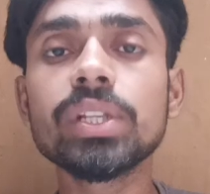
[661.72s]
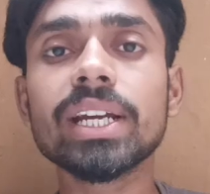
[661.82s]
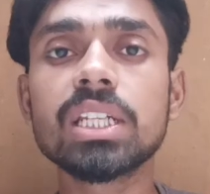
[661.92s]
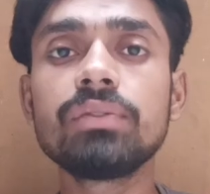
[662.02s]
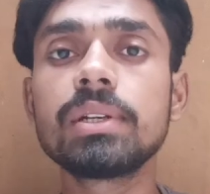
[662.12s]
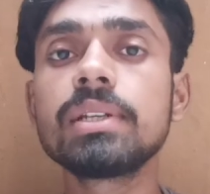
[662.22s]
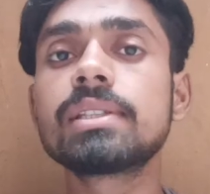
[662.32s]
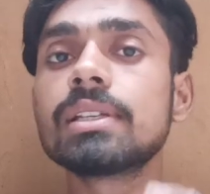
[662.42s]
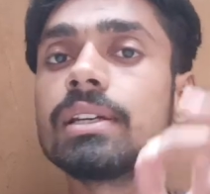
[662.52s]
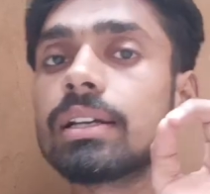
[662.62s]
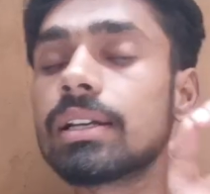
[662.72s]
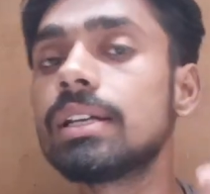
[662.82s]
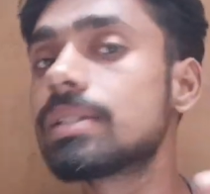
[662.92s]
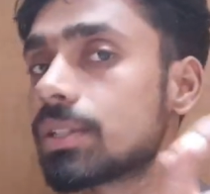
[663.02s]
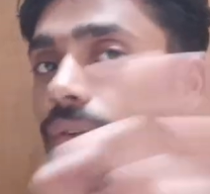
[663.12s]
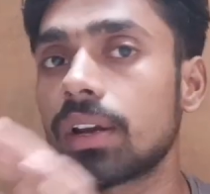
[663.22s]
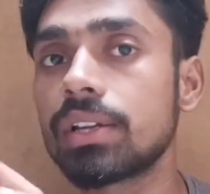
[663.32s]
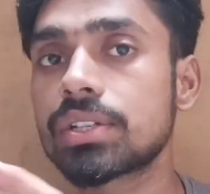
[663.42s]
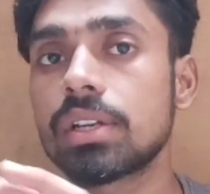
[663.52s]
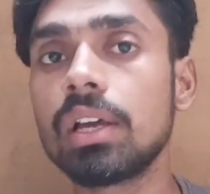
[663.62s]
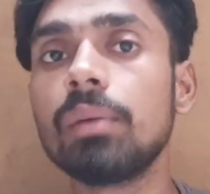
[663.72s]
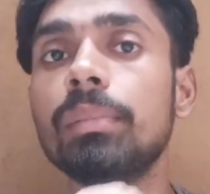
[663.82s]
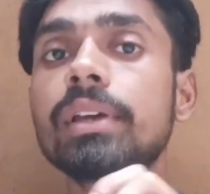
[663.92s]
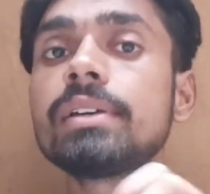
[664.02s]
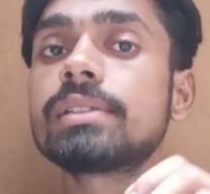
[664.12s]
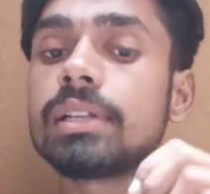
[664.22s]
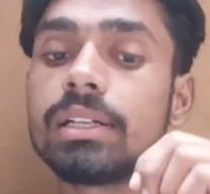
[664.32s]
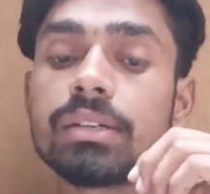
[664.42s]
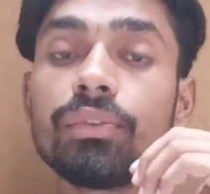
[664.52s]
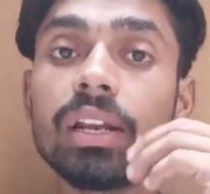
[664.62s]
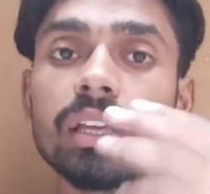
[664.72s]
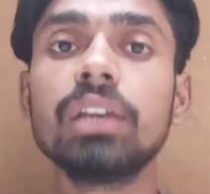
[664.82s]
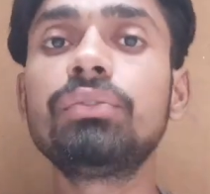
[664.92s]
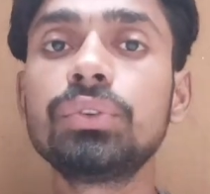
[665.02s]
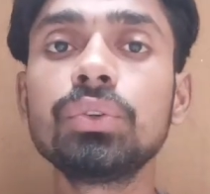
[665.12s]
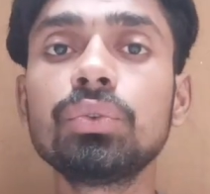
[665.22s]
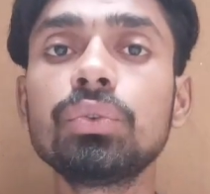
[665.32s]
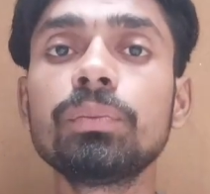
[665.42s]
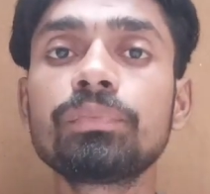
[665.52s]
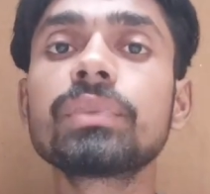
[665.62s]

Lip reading: the activities related to English, because it will give you